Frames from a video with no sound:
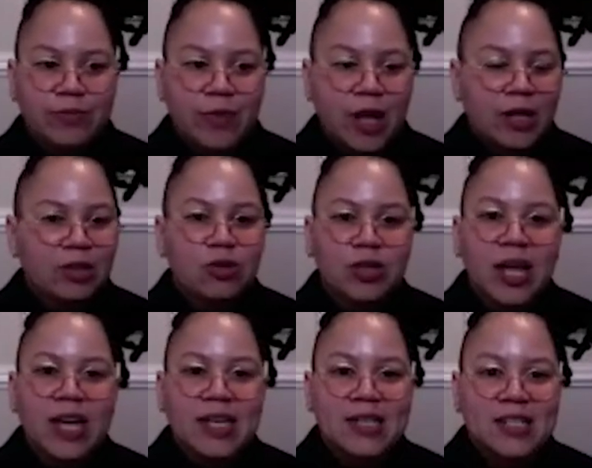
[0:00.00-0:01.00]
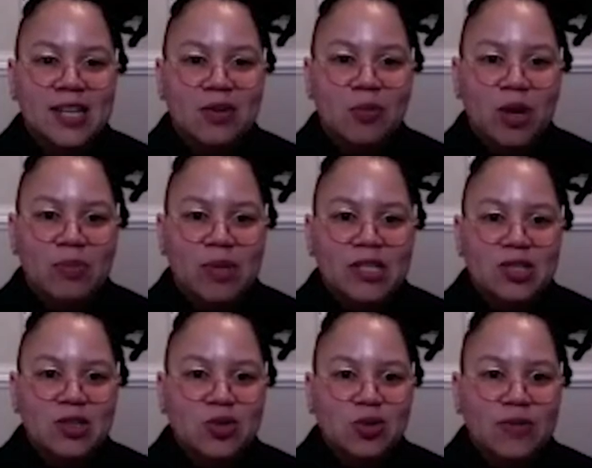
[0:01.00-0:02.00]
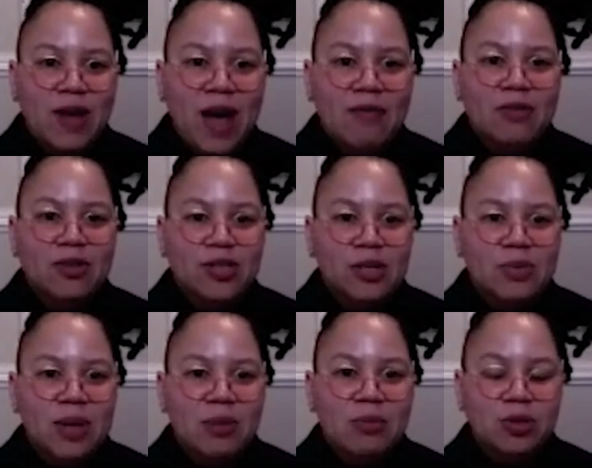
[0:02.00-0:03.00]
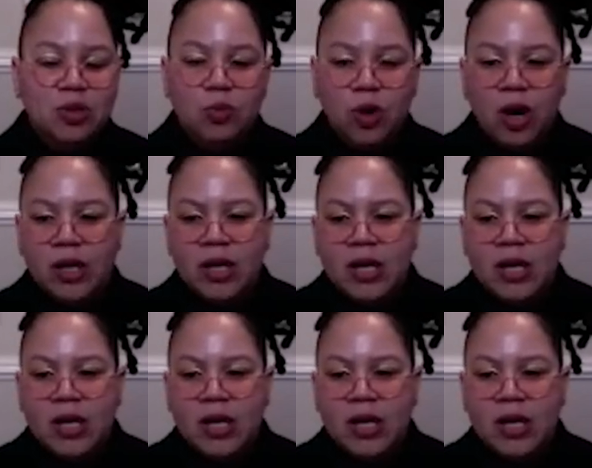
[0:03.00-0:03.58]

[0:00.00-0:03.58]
electric lights and what it means to sort of have those to be able to work.